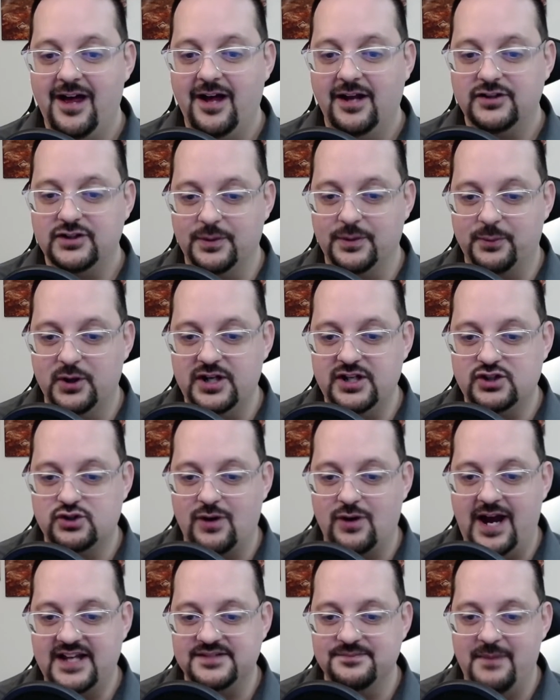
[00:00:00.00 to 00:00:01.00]
Debris
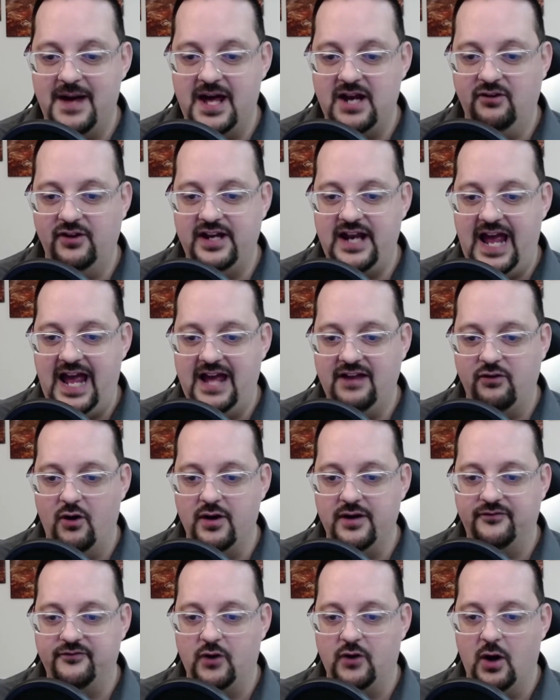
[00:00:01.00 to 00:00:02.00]
drags metal and
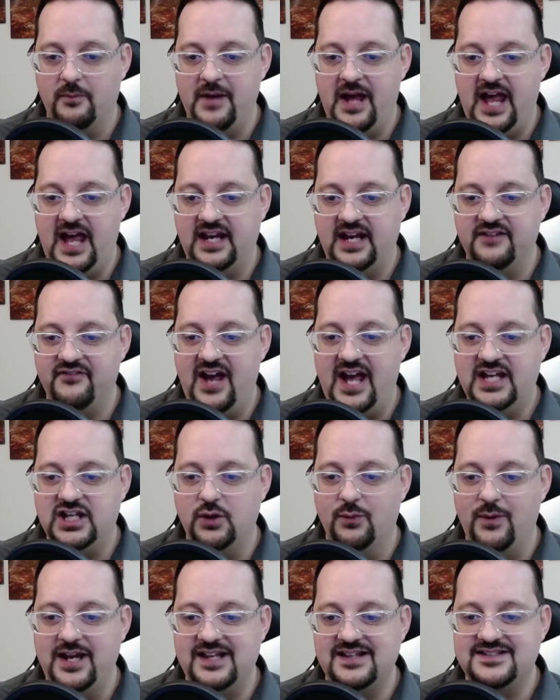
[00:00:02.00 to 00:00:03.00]
alloy from an
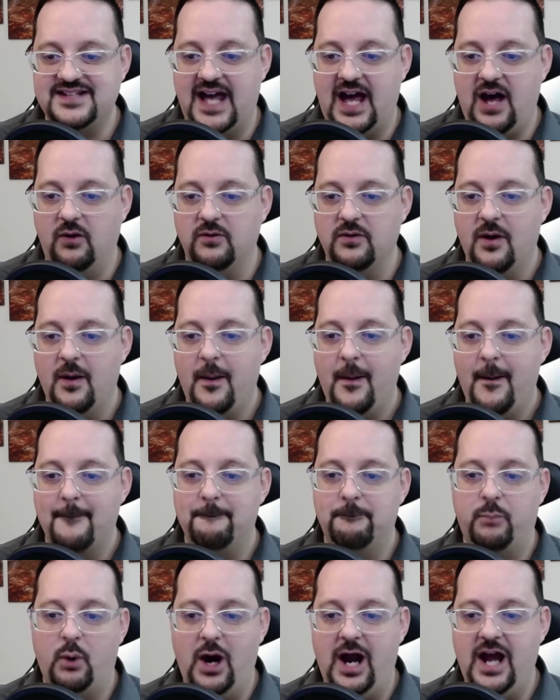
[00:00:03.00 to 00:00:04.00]
evacuated town.
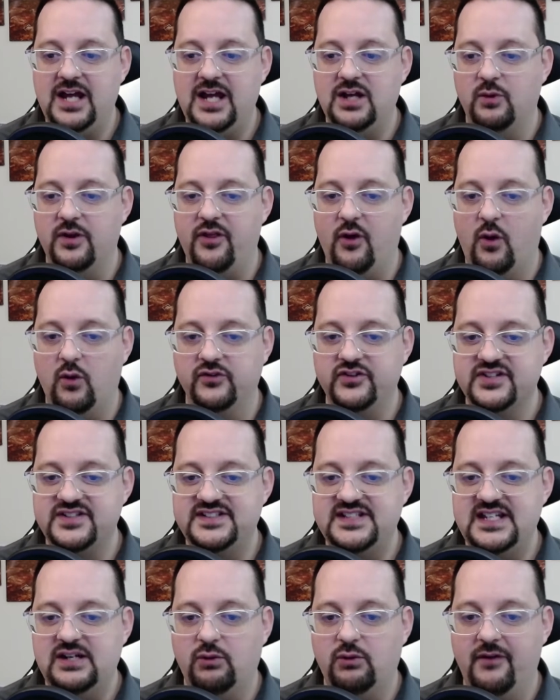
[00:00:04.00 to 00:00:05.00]
Bryan withholds a
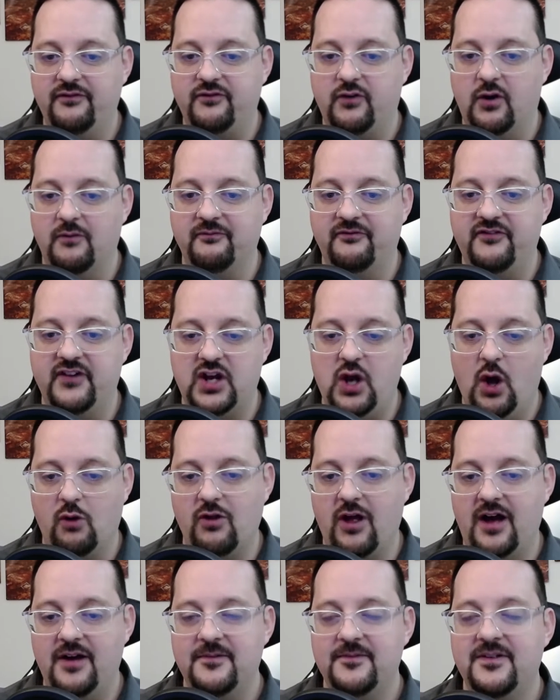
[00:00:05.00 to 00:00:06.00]
secret from
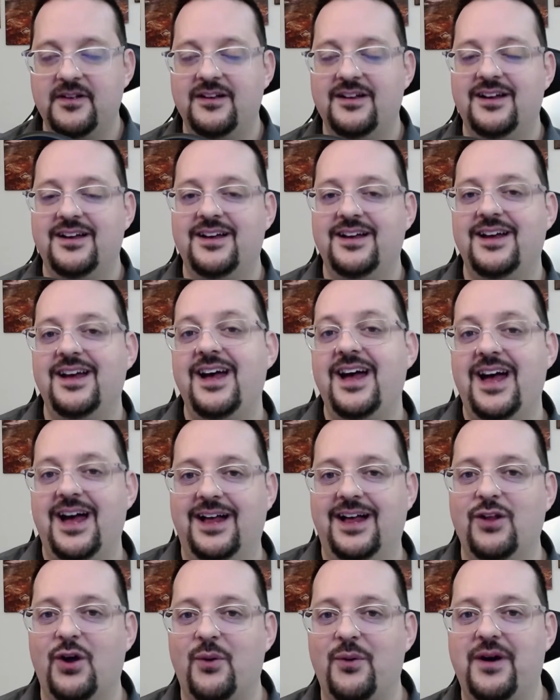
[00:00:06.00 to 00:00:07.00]
Finola.
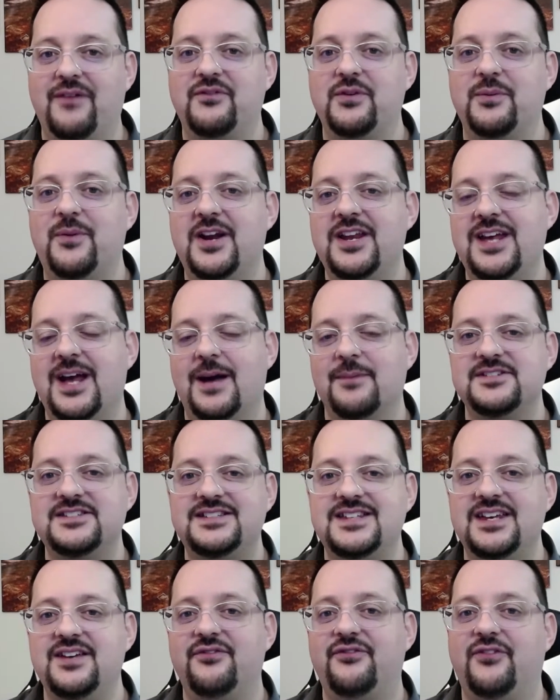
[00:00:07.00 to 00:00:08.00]
Hello, everybody. I'm
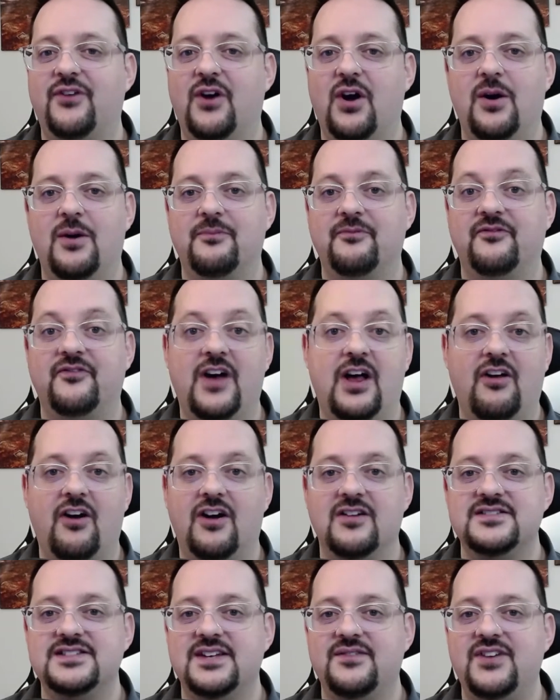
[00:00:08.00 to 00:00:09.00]
Steve from
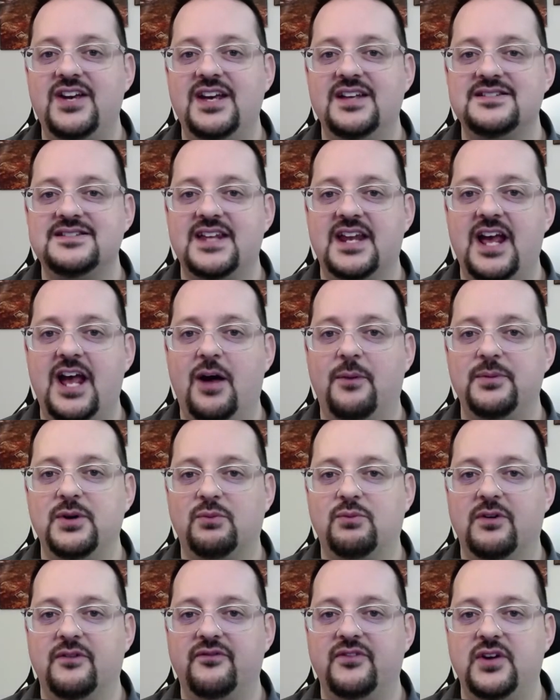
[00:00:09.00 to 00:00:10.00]
VALHARTV, and today I'll be
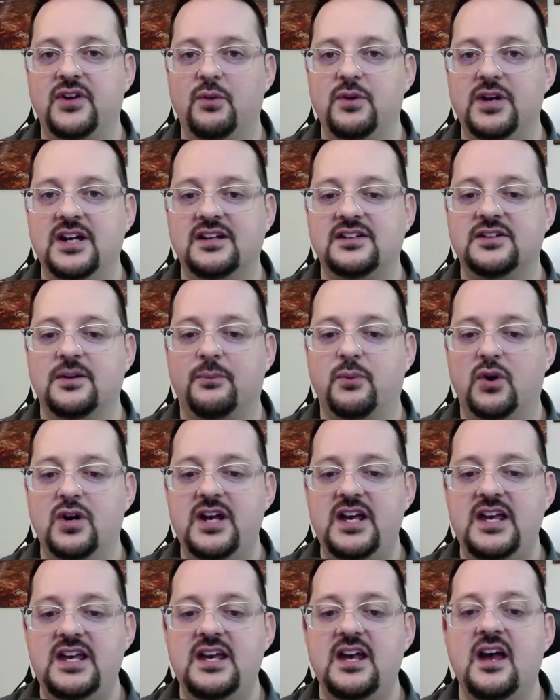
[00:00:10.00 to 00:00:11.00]
reviewing
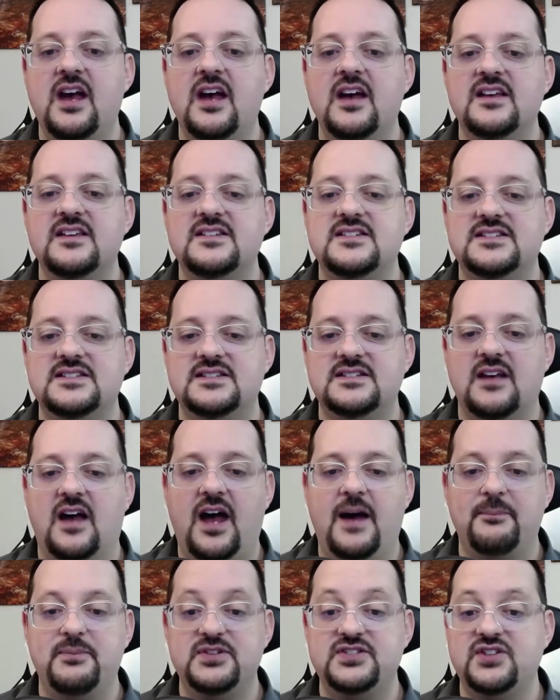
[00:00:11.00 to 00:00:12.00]
Debris,
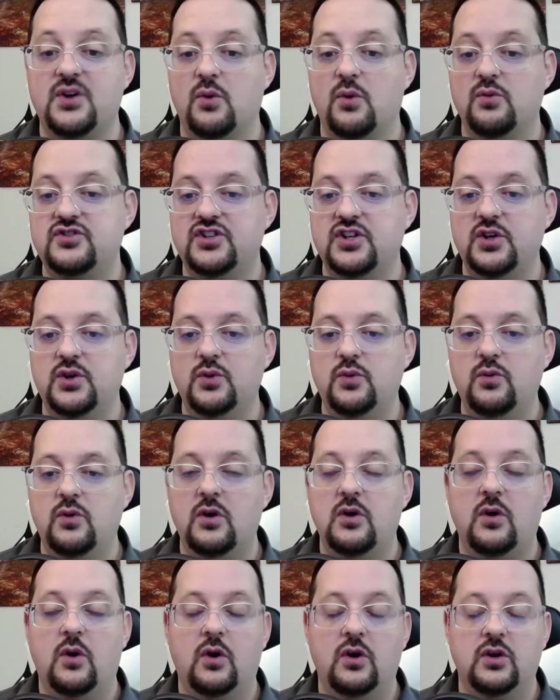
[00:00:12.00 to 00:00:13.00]
Episode 2,
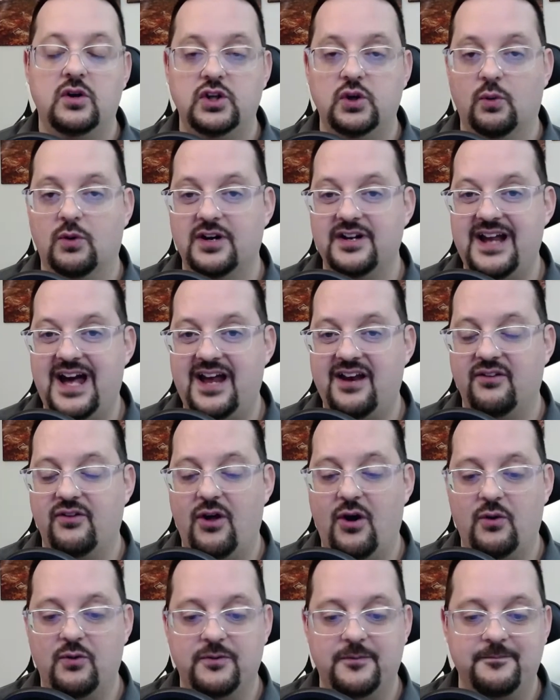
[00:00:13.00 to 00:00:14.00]
You Are Not
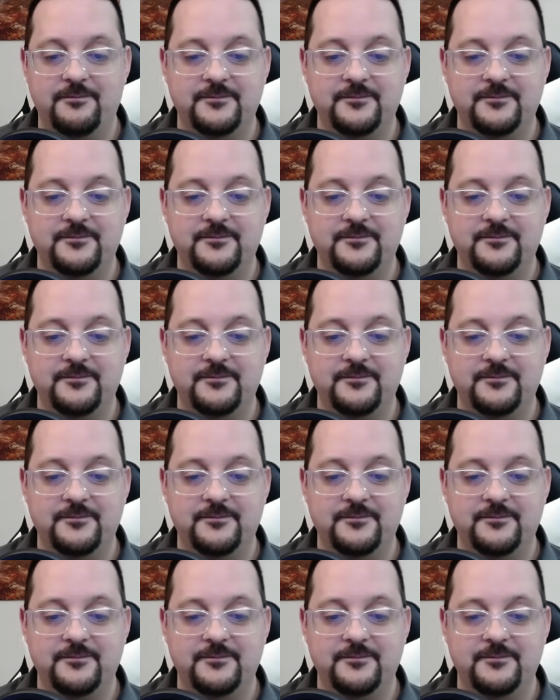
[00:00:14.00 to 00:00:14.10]
Alone.